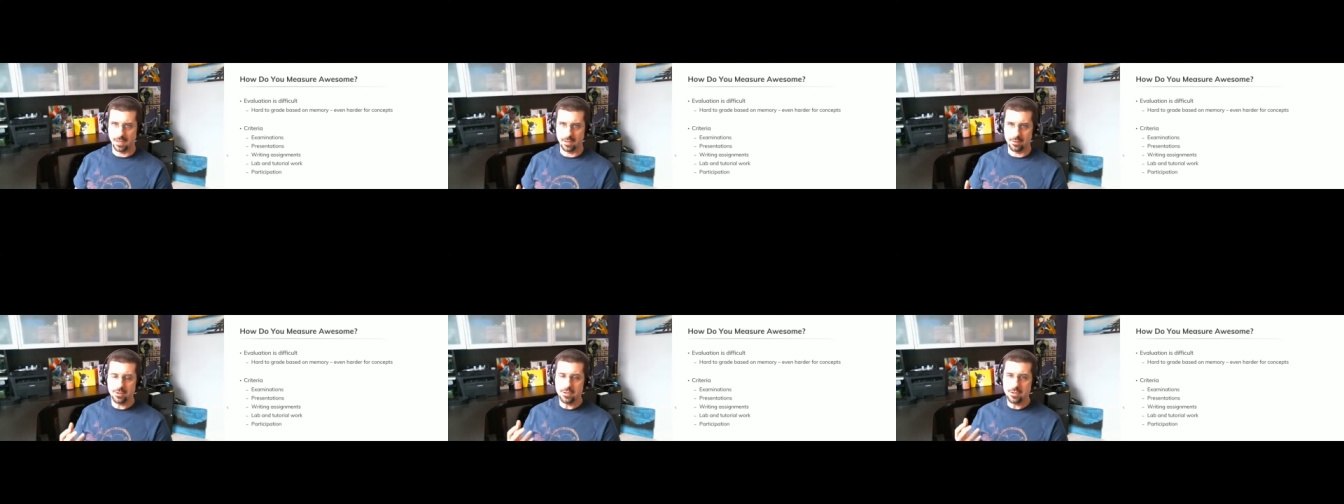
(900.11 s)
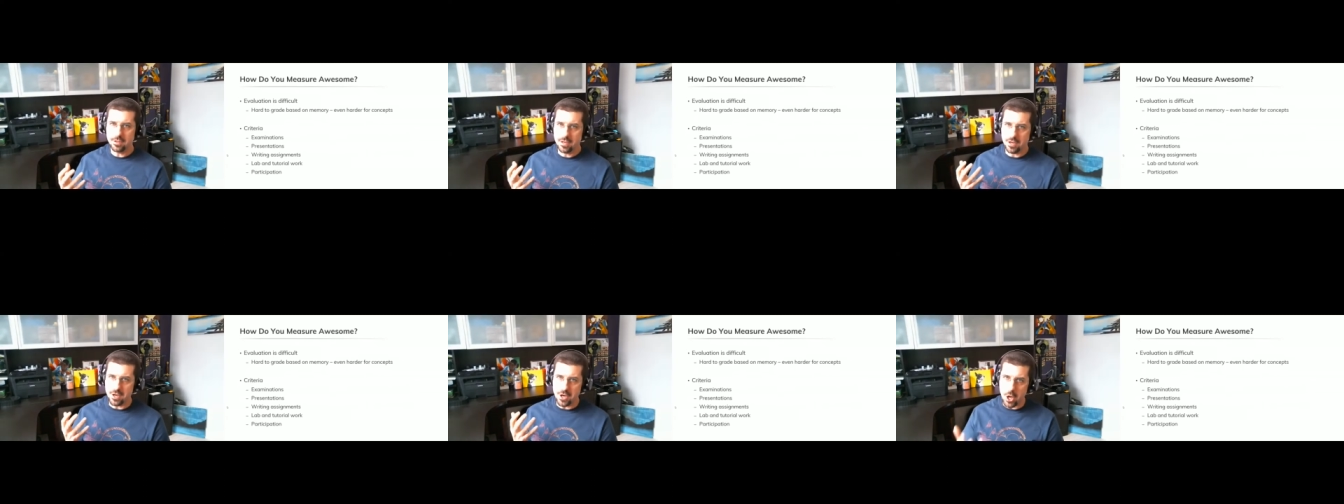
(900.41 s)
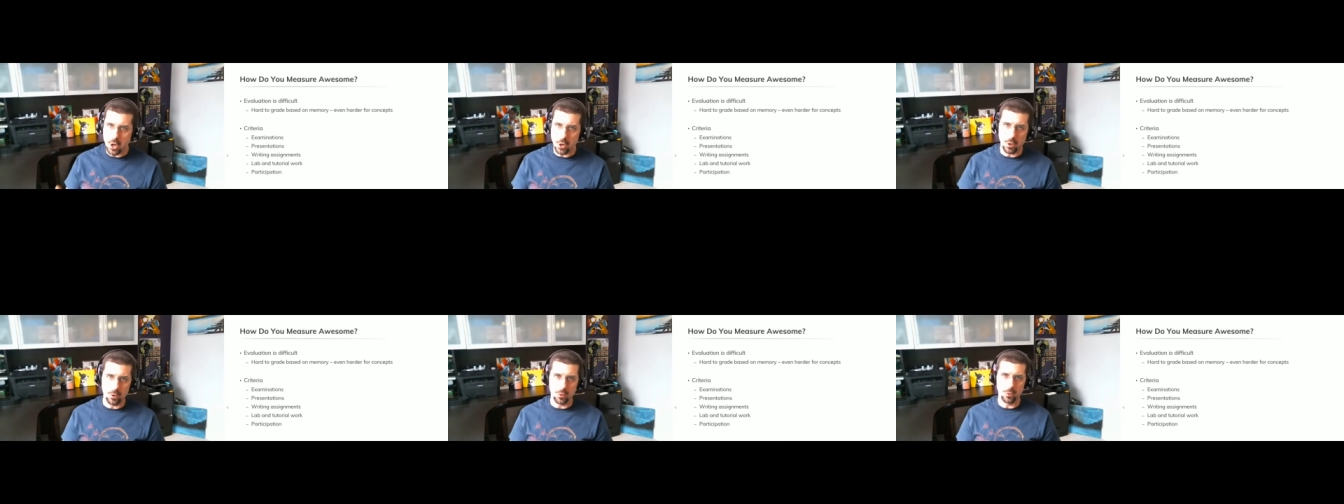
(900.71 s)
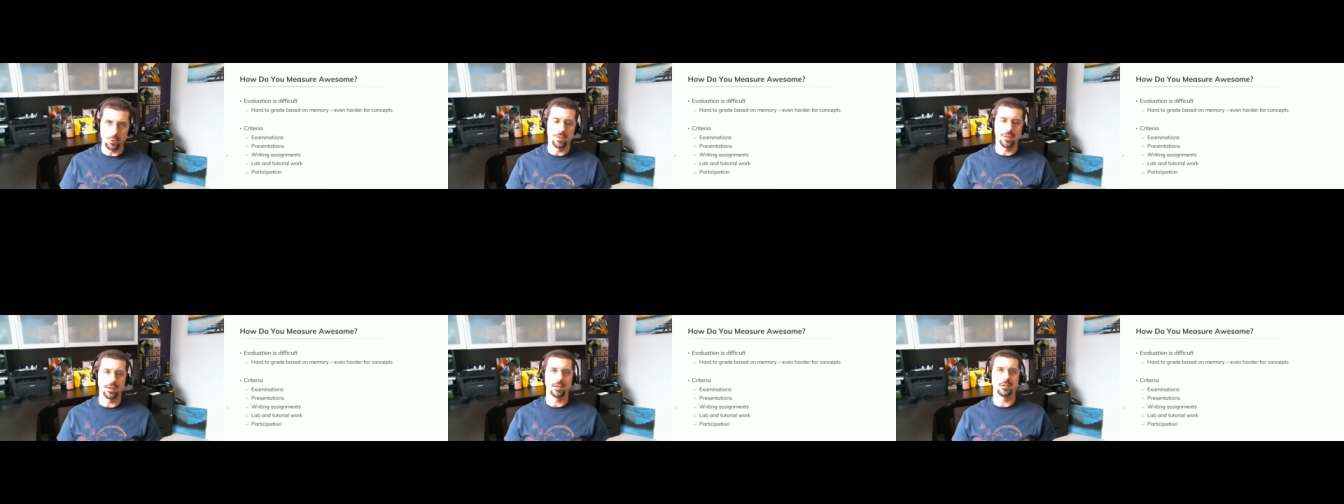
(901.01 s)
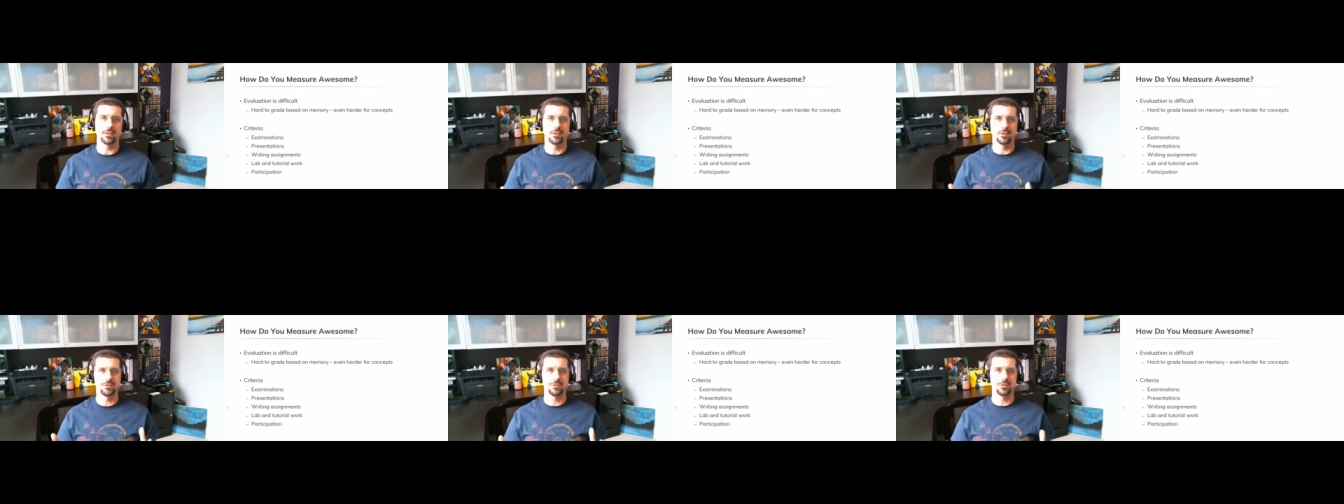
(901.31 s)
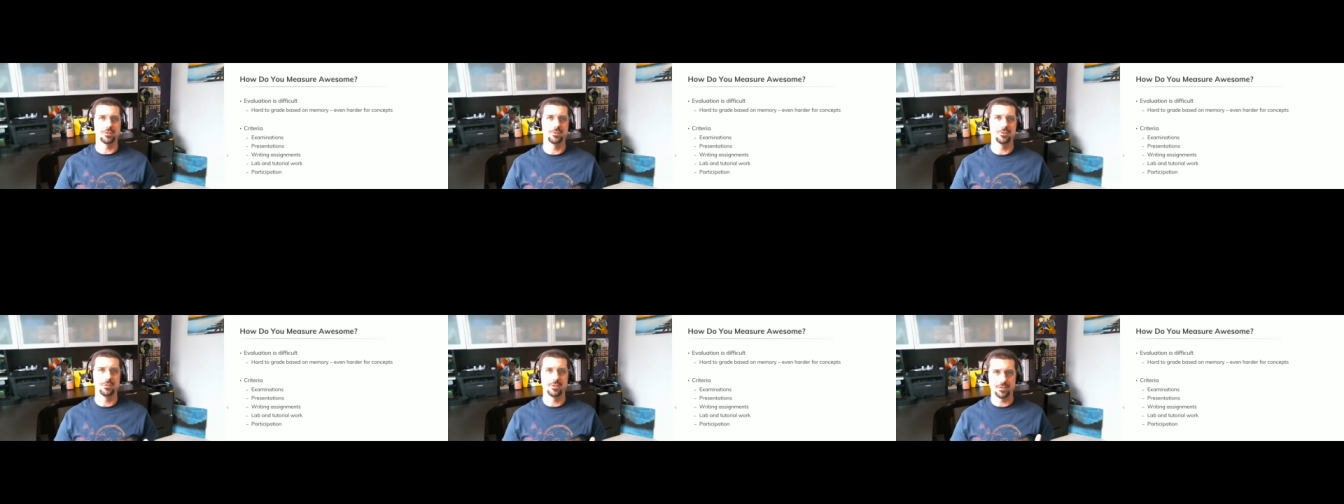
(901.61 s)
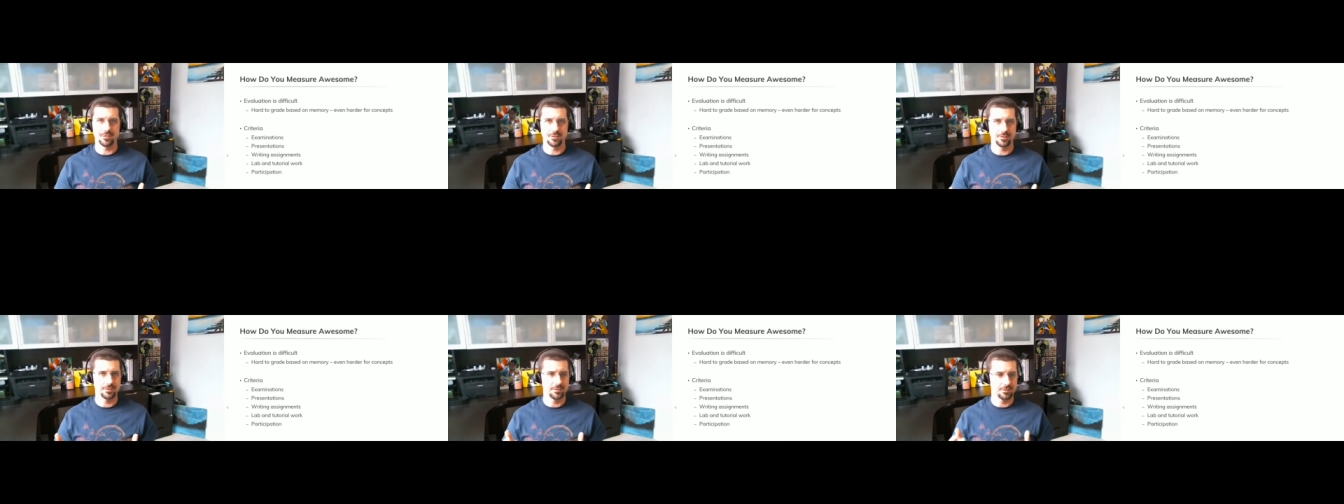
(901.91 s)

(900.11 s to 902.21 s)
How are you going to know that your student is,